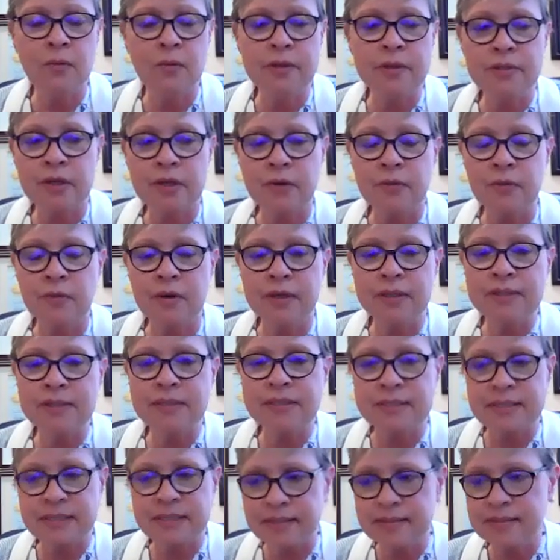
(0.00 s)
we don't want
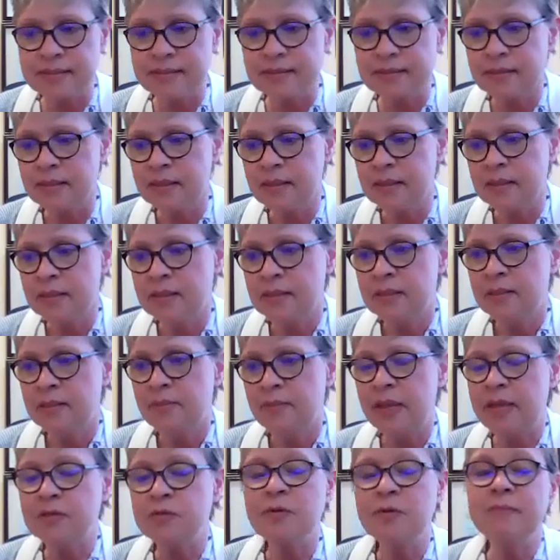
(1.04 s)
to diss
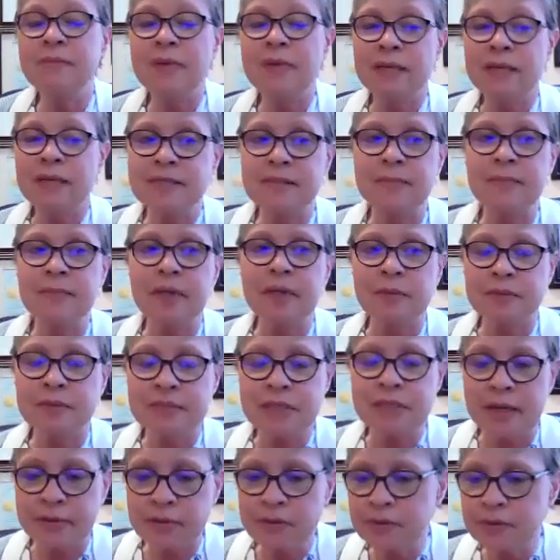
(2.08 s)
mainstream medicine, but I will
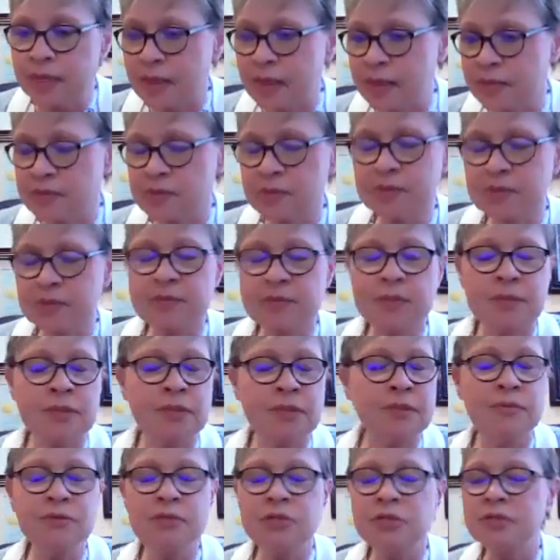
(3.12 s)
tell you cancer is a
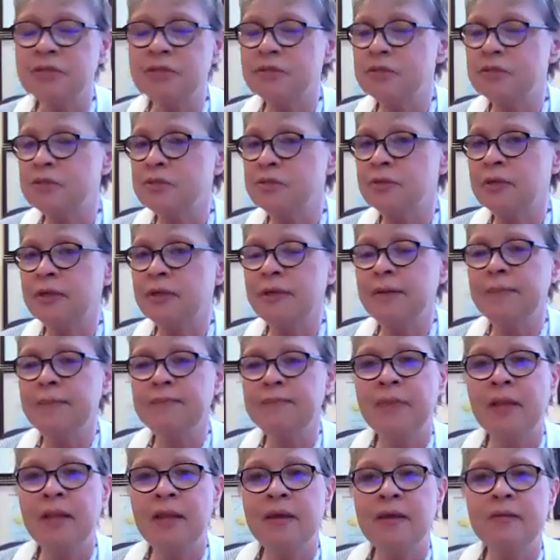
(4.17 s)
huge industry,
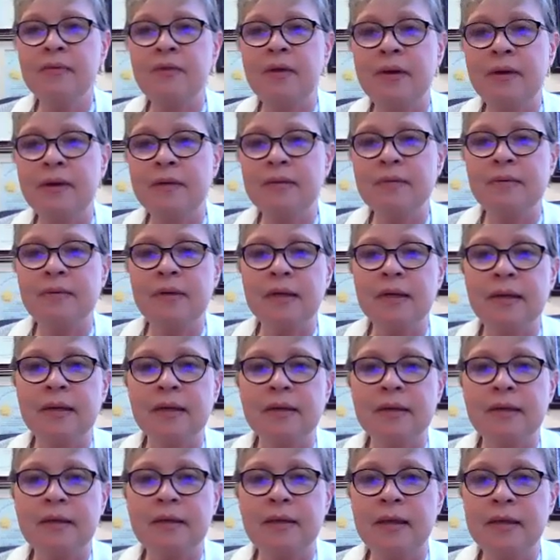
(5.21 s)
that
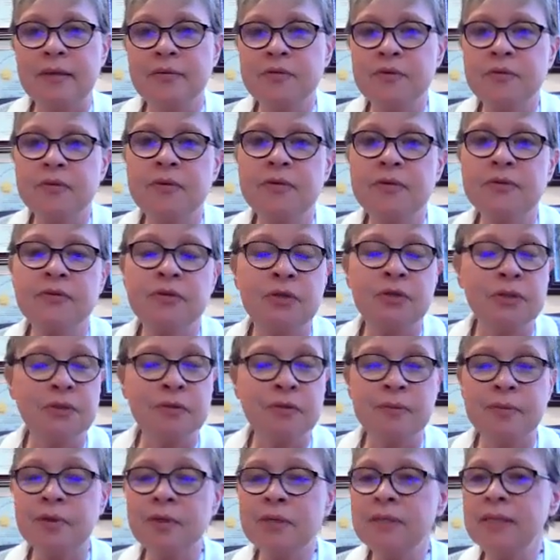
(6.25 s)
cancer is
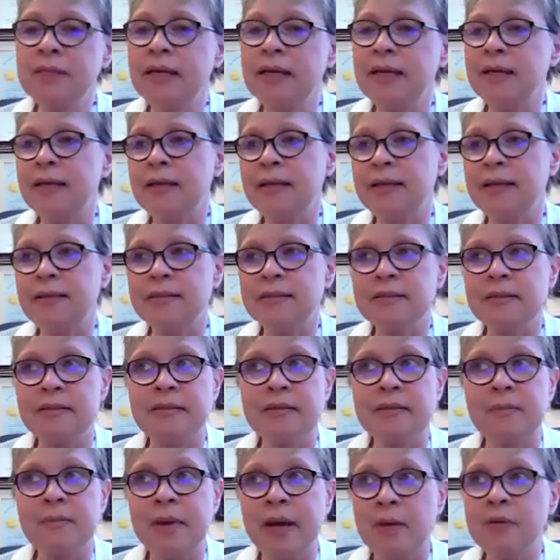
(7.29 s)
curable, and
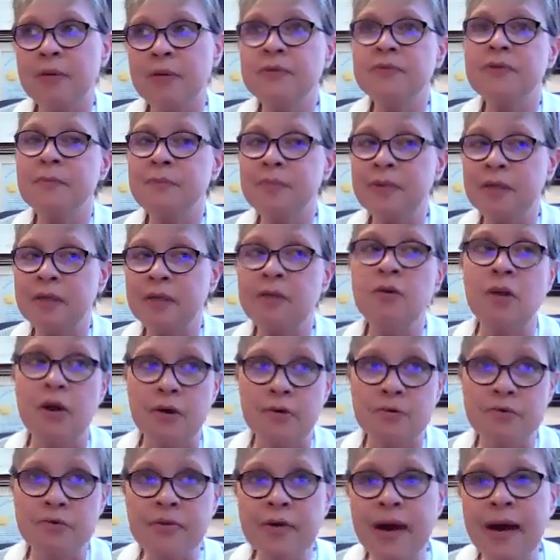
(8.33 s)
the powers that be
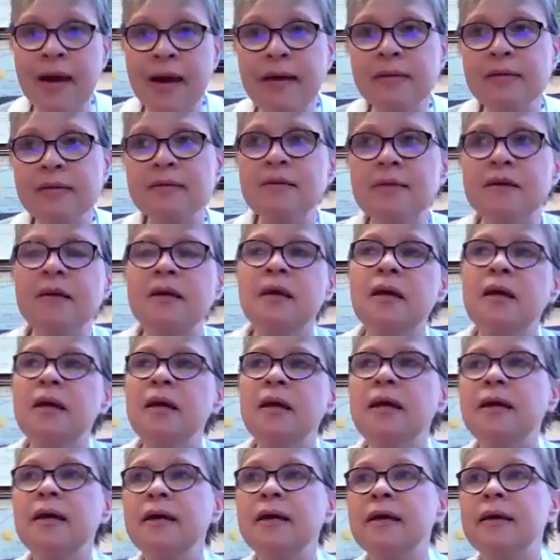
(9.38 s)
know that.
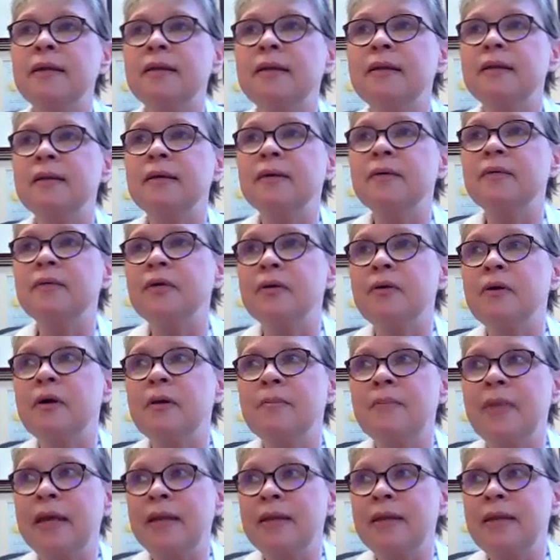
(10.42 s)
And there are
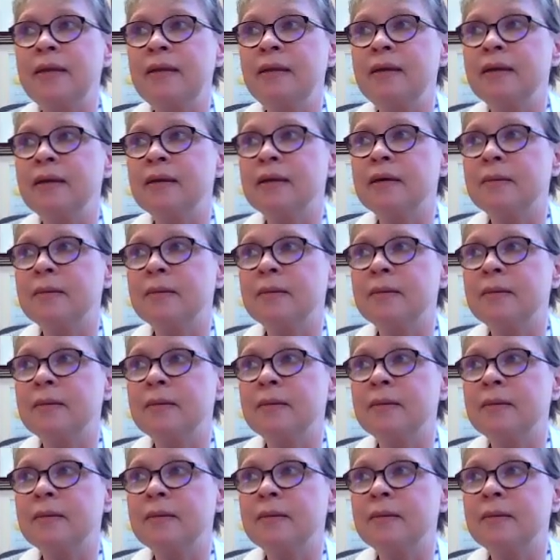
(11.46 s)
many